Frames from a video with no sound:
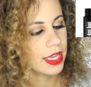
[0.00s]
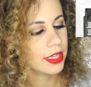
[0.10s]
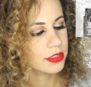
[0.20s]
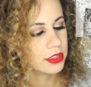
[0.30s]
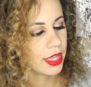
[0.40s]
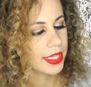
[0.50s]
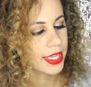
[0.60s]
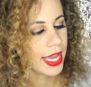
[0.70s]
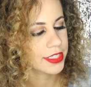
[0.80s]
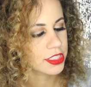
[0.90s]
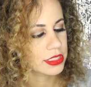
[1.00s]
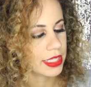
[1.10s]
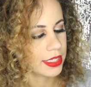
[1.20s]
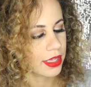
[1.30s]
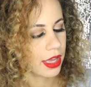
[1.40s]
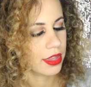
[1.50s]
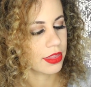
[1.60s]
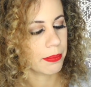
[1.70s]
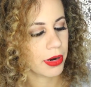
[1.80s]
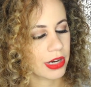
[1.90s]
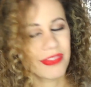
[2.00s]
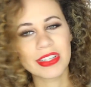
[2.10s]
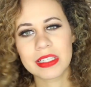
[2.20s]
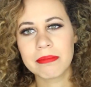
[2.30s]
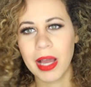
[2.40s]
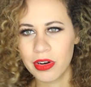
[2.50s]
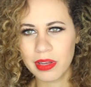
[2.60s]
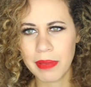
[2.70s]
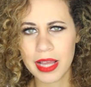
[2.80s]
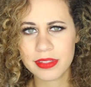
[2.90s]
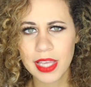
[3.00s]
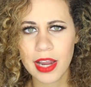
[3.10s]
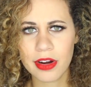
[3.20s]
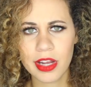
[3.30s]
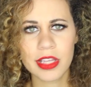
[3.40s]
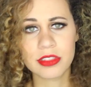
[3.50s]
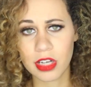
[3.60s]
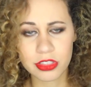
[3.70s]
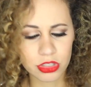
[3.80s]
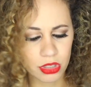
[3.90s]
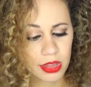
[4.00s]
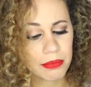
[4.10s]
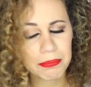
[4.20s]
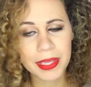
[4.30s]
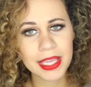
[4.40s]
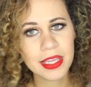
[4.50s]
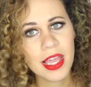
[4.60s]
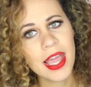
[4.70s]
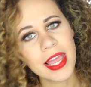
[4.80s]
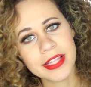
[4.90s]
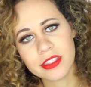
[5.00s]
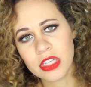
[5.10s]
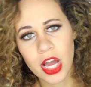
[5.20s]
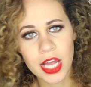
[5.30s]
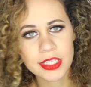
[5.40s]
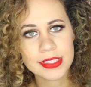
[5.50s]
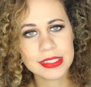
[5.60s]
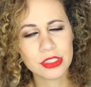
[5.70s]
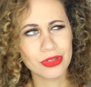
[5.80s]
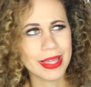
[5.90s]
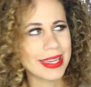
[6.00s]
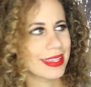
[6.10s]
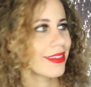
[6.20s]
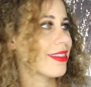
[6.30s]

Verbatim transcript: It like catches like the perfect amount of mascara. It's not too clumpy, it's not too like